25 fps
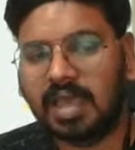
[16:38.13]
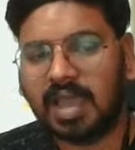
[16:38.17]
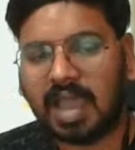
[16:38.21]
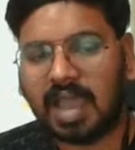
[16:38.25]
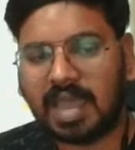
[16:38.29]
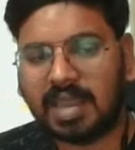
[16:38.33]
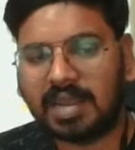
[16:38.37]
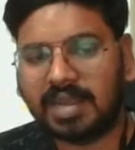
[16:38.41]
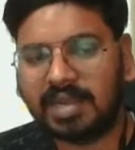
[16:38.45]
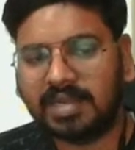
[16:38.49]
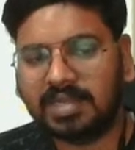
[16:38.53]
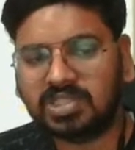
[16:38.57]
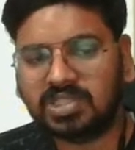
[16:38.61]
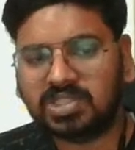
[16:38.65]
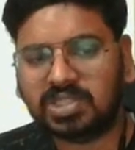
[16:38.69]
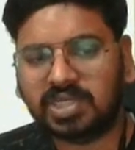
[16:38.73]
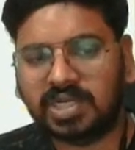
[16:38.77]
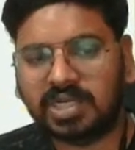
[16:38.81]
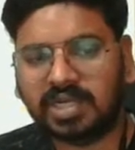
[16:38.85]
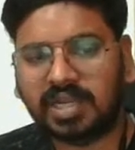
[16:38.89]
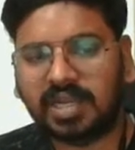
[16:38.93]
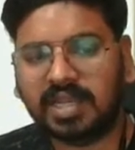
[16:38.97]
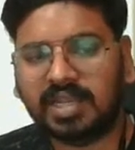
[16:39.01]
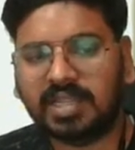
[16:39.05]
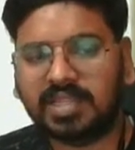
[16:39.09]
and it is
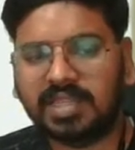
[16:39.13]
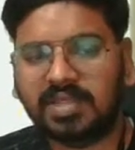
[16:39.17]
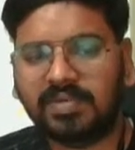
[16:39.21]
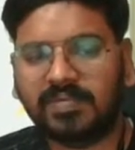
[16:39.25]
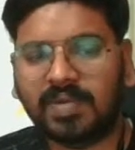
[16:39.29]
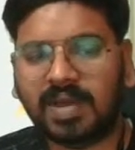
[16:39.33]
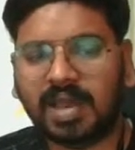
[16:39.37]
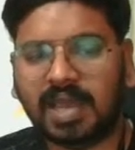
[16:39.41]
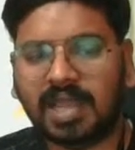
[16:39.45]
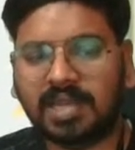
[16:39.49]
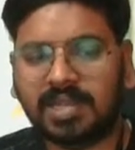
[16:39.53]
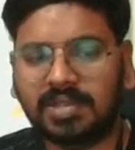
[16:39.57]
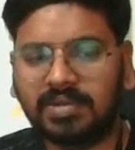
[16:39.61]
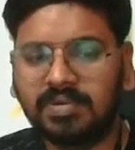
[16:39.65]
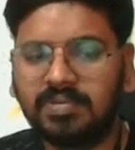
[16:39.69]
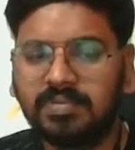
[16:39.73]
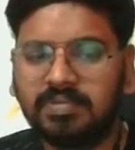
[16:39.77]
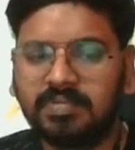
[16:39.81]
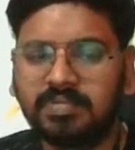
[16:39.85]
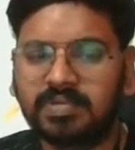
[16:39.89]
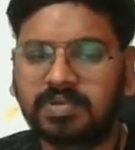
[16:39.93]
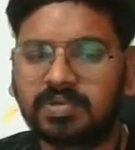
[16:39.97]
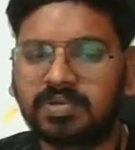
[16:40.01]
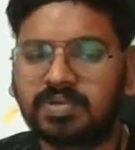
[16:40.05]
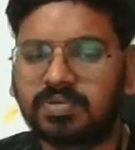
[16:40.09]
returning the value
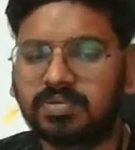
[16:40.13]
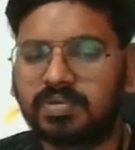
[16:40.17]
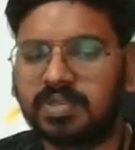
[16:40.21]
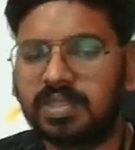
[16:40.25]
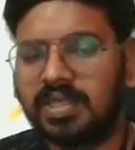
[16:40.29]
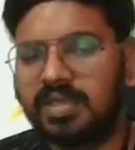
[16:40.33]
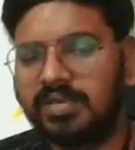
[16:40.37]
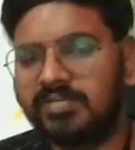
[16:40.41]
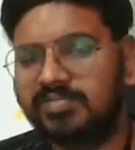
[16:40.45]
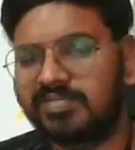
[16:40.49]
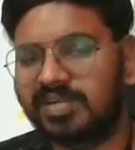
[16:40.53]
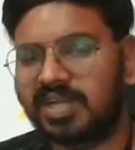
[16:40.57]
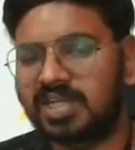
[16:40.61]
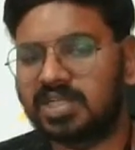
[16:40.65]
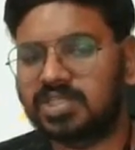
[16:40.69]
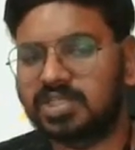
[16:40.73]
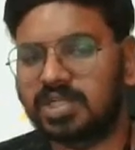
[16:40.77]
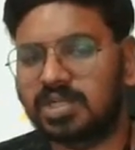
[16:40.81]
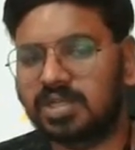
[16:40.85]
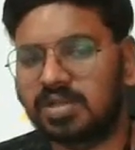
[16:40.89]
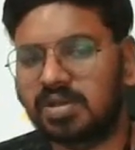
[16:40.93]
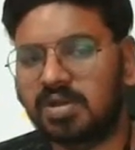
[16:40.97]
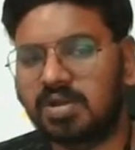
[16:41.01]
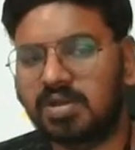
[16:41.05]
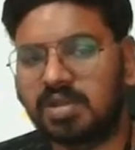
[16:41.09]
to the
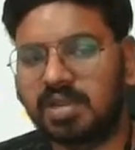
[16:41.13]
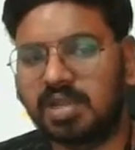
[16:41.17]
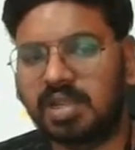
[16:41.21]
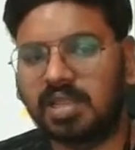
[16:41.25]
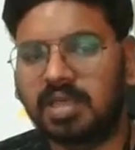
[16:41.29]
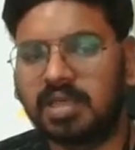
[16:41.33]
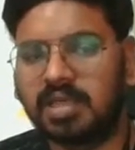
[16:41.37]
function call.